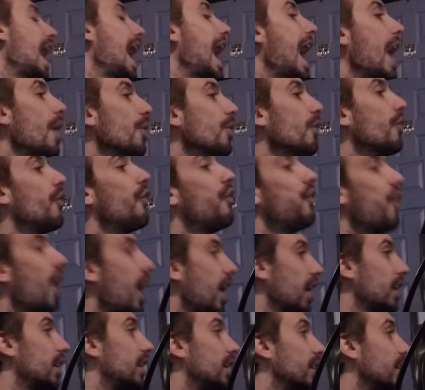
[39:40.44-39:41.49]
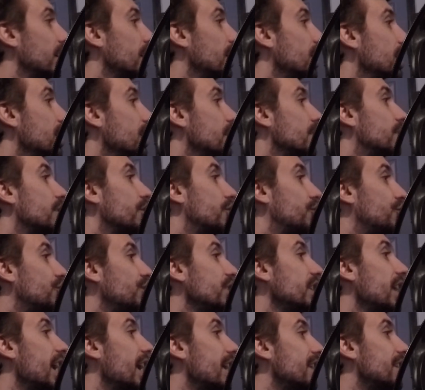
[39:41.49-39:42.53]
How the fuck does
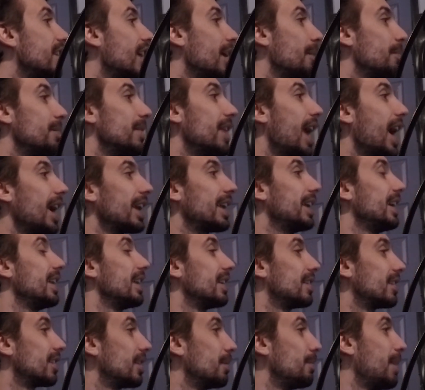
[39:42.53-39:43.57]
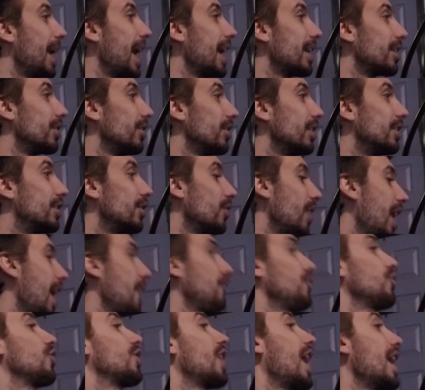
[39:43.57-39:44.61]
she end up not getting to the battle until
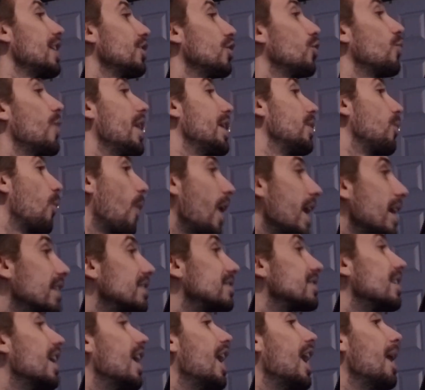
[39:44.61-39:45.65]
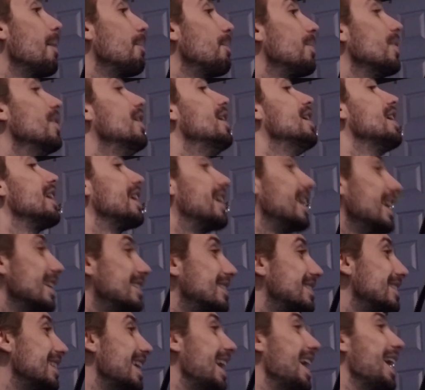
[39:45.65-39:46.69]
after Kylo Ren wakes up,
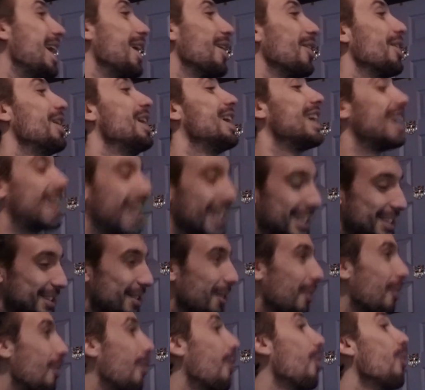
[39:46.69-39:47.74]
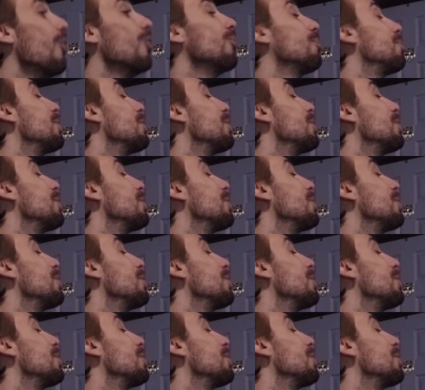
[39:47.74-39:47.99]
gets there, gets the whole